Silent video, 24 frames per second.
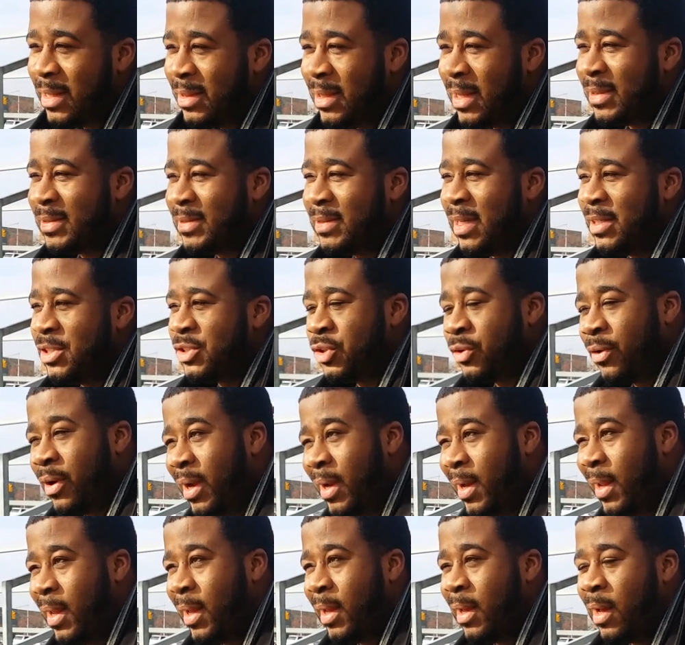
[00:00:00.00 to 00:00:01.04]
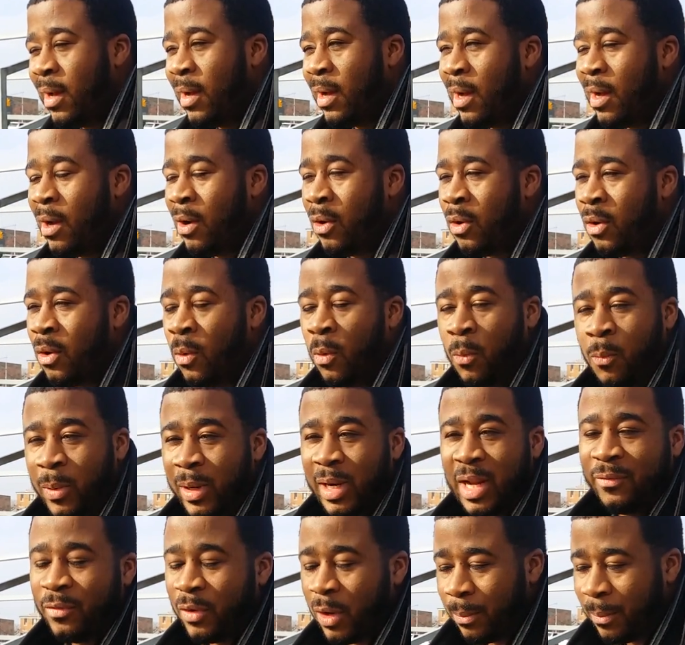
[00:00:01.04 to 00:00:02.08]
let's say training or
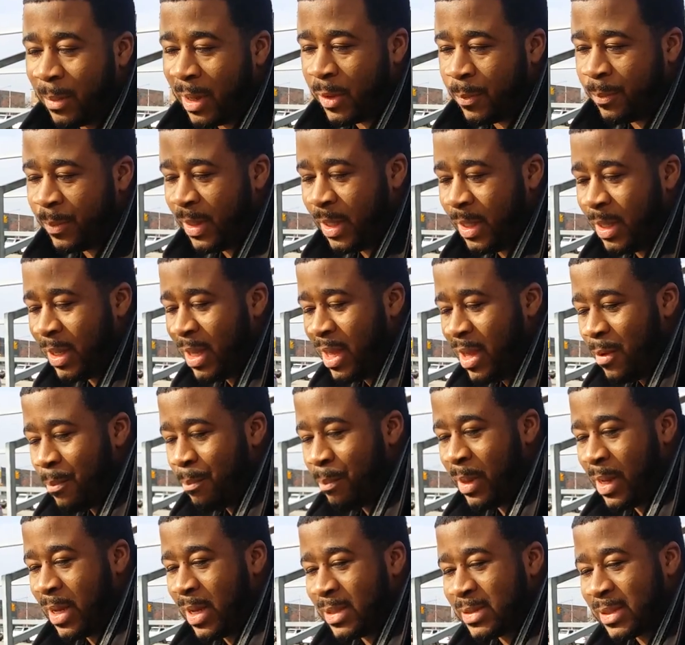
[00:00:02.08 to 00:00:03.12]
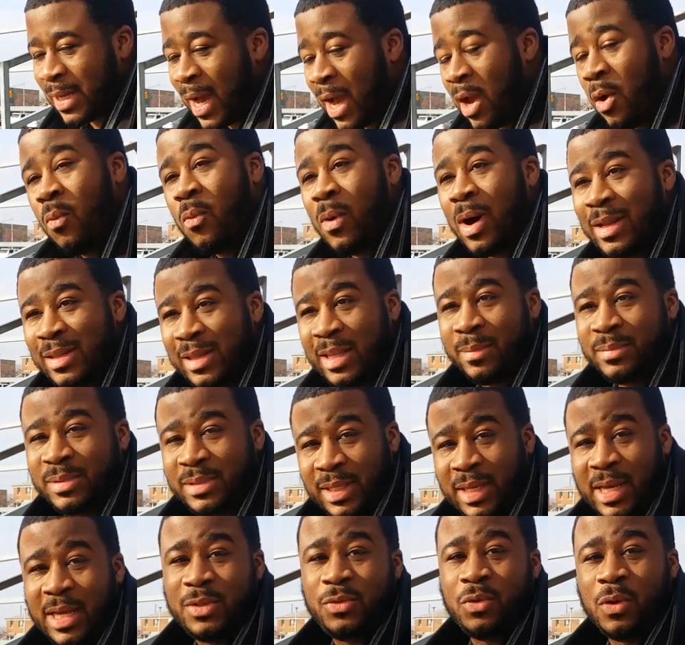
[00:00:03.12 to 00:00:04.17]
whatever it might be, because I want them
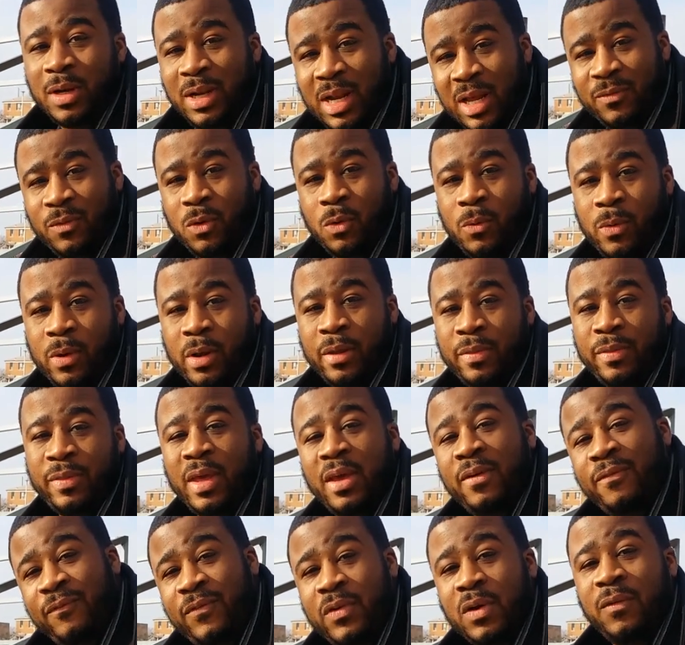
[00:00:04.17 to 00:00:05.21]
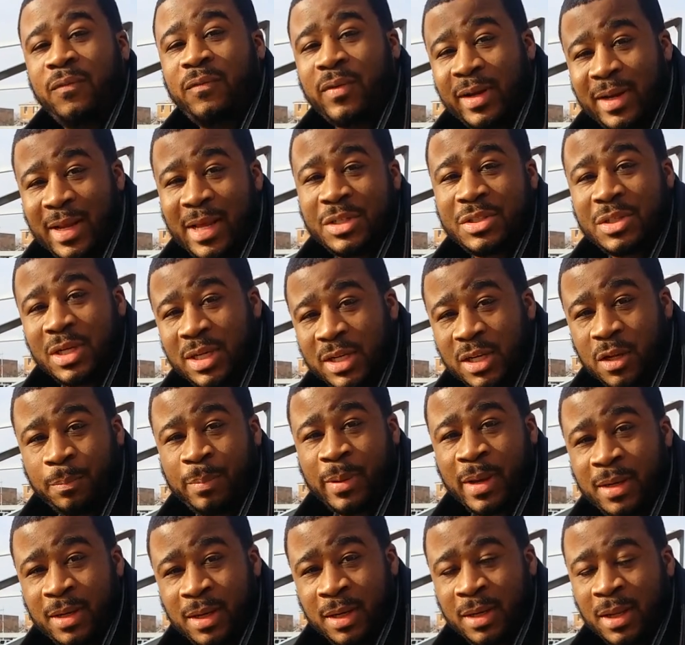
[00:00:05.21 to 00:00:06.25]
to get to a level where they feel financially
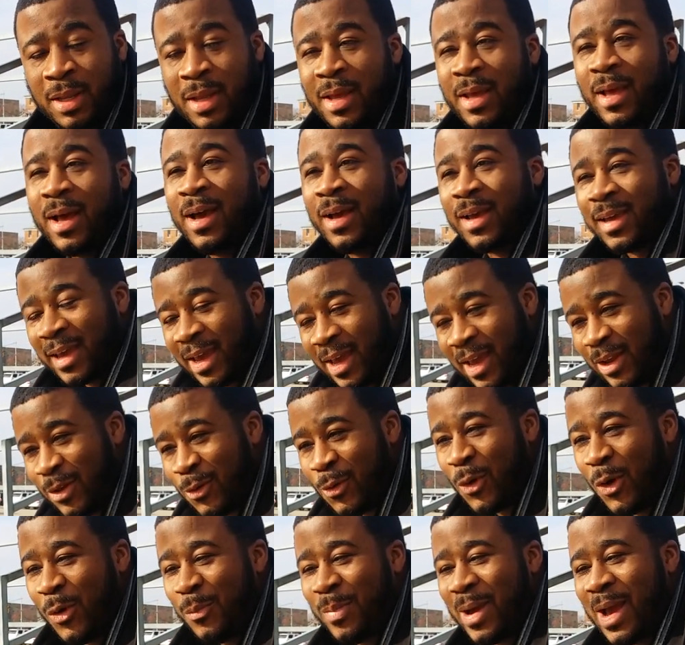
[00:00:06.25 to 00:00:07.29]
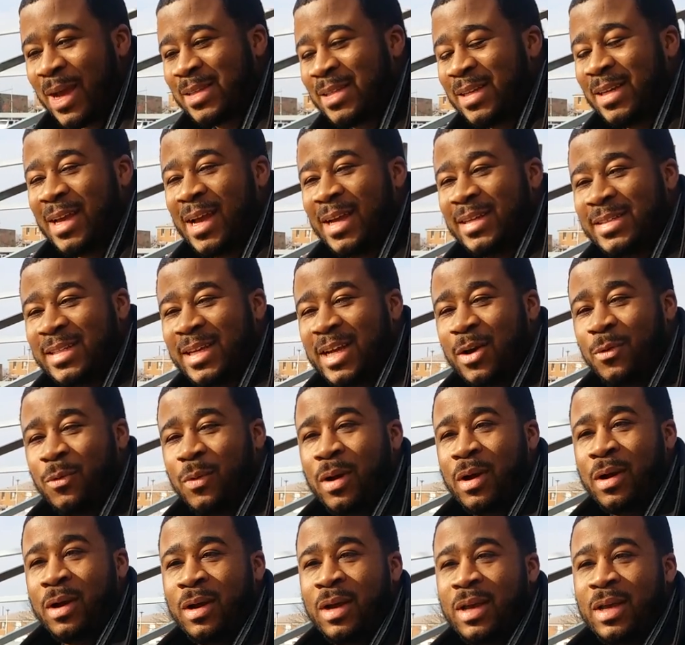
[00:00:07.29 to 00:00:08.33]
independent. Again, going back to the idea
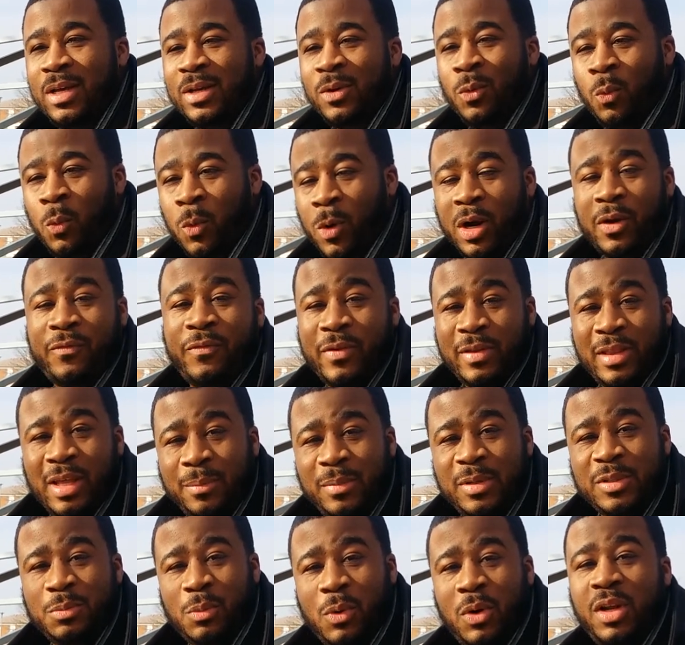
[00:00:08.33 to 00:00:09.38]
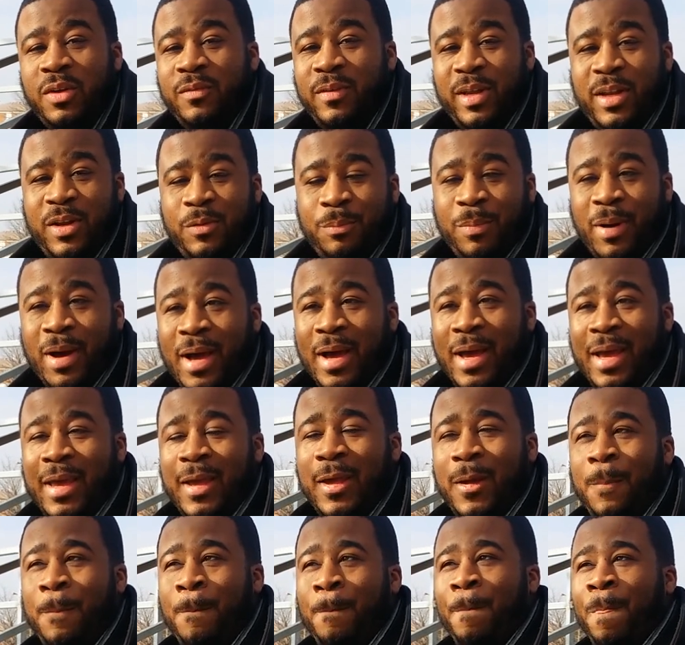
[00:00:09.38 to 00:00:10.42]
where work for them is motivated
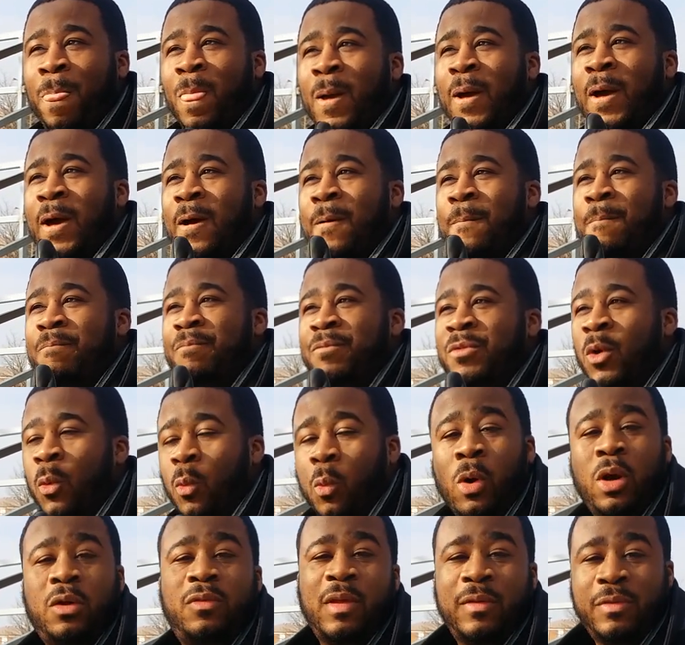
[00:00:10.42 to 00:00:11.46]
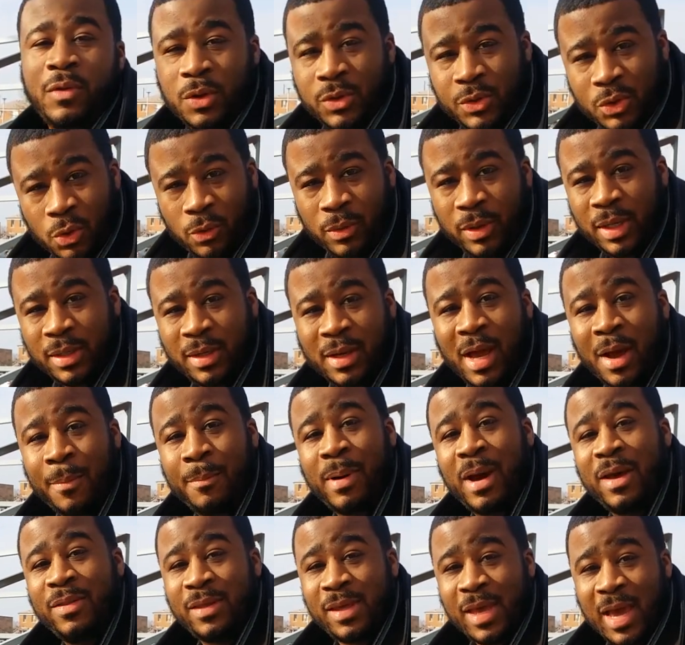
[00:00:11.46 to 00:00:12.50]
by the work that they're doing and not
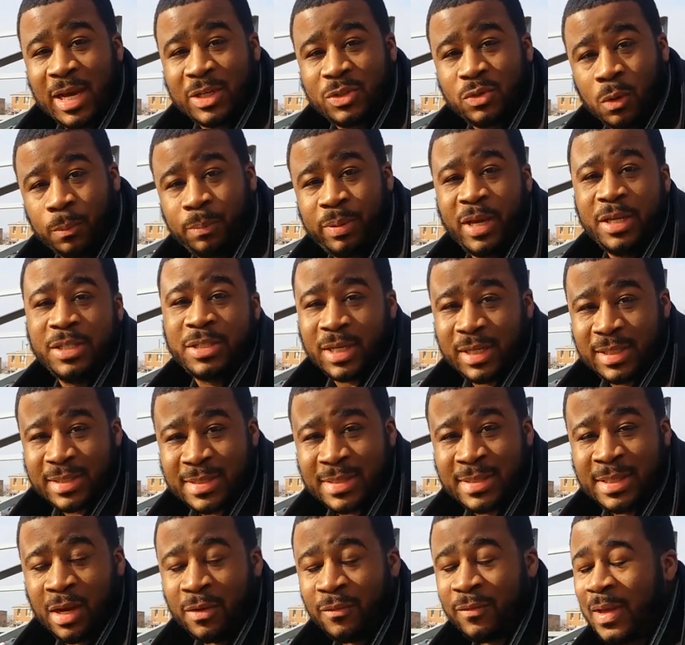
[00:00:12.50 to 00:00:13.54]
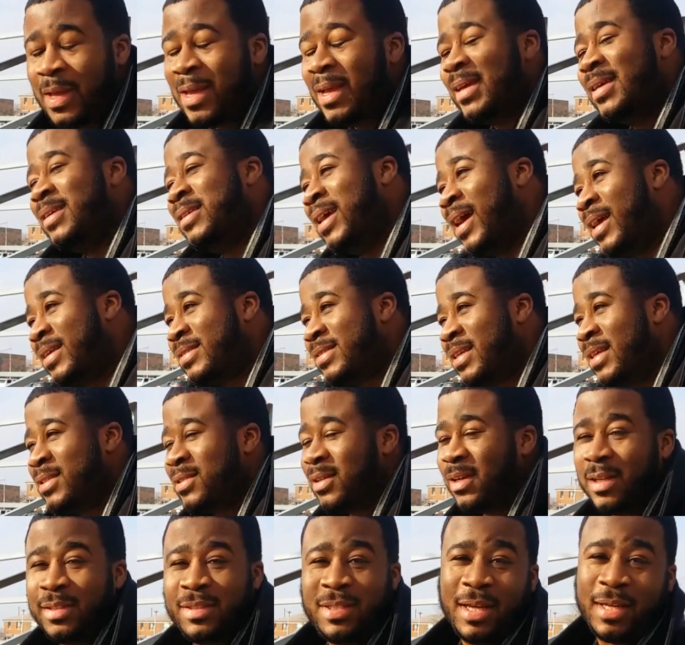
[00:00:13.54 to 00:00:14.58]
by the actual paycheck itself. Yes, it's
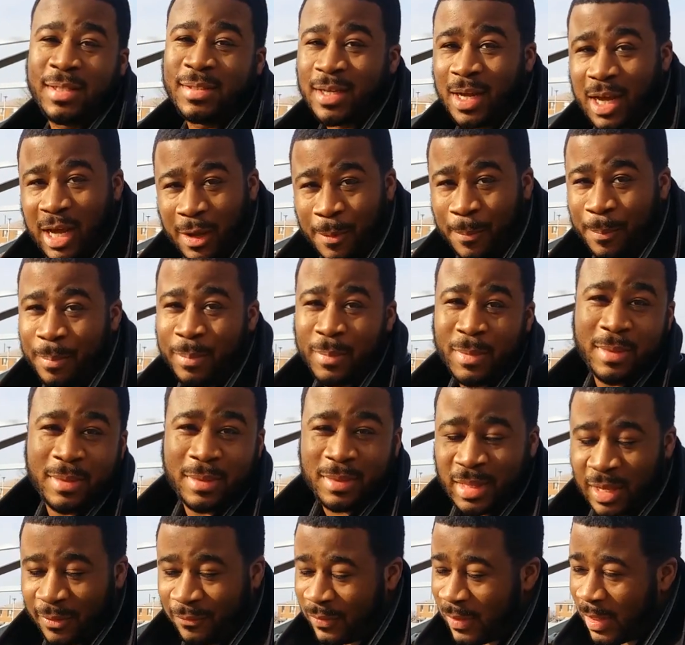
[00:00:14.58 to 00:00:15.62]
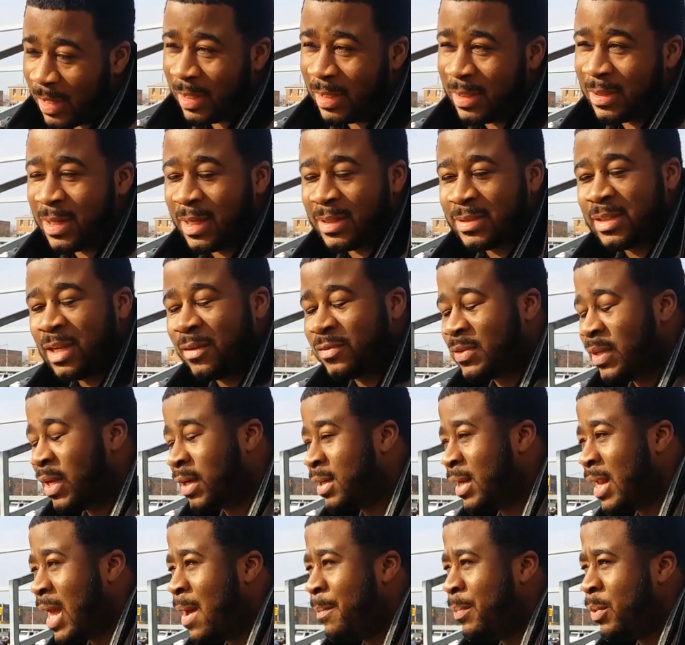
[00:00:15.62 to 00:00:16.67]
going to take time. Definitely, that stuff's
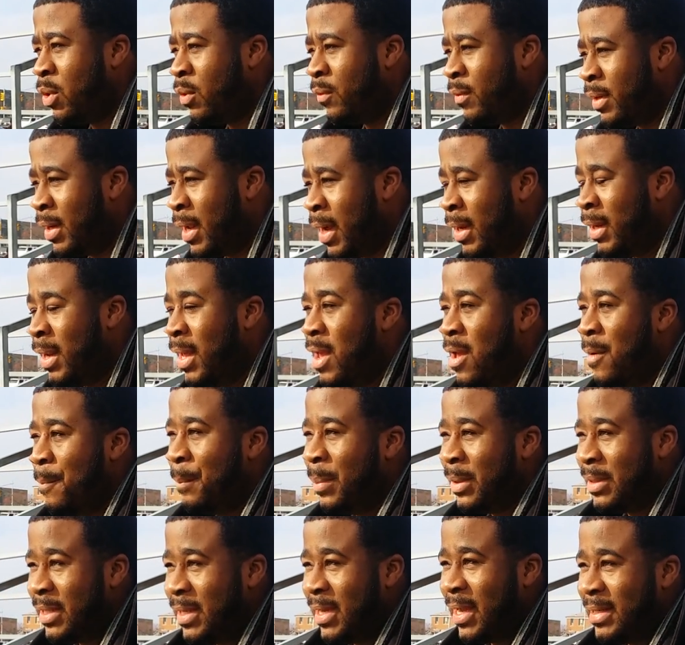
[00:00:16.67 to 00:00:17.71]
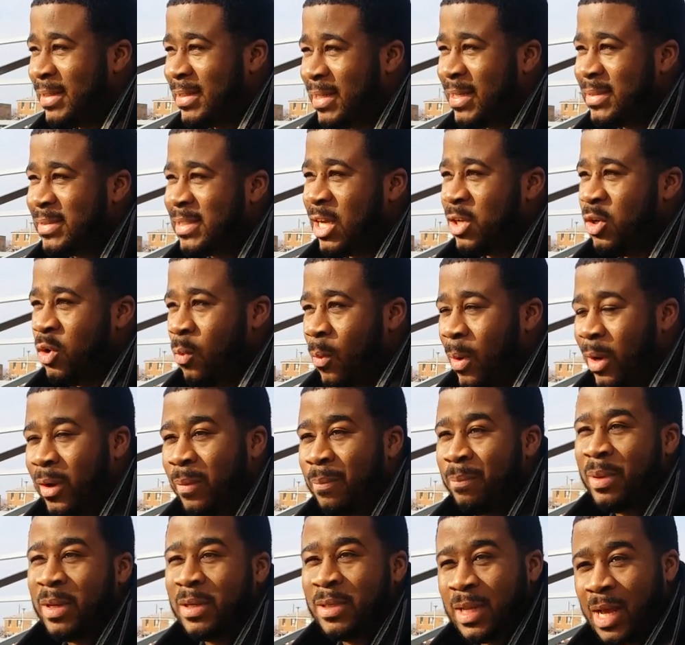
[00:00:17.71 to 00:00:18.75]
not going to happen overnight. But the idea is that I want
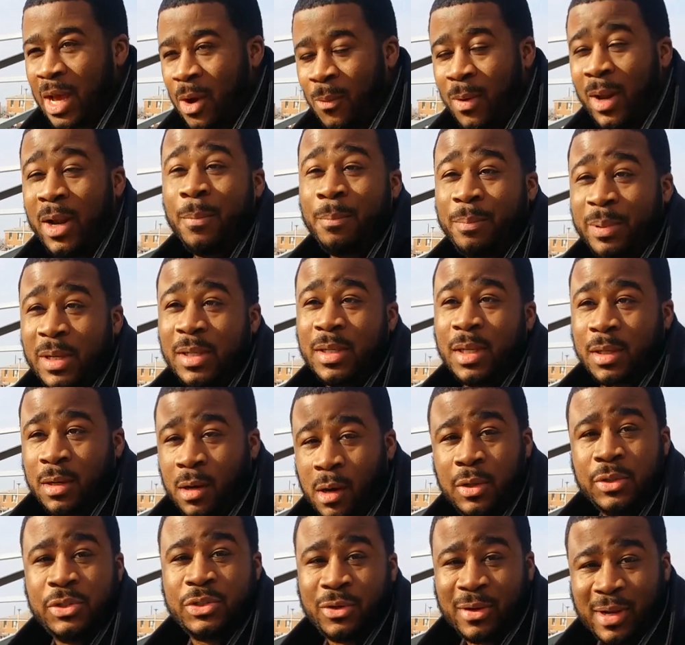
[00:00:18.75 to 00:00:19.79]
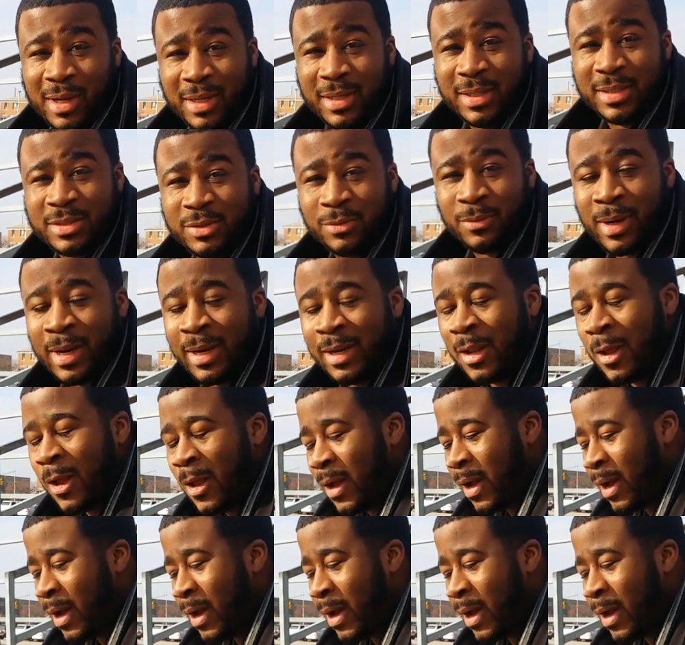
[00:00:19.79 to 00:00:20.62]
to build a culture at least, right?